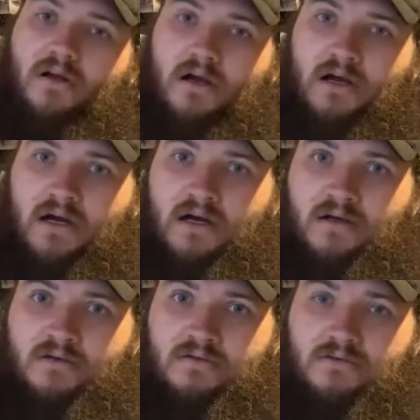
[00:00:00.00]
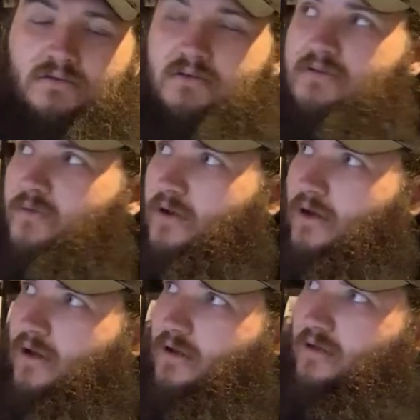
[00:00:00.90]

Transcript: So we're going to all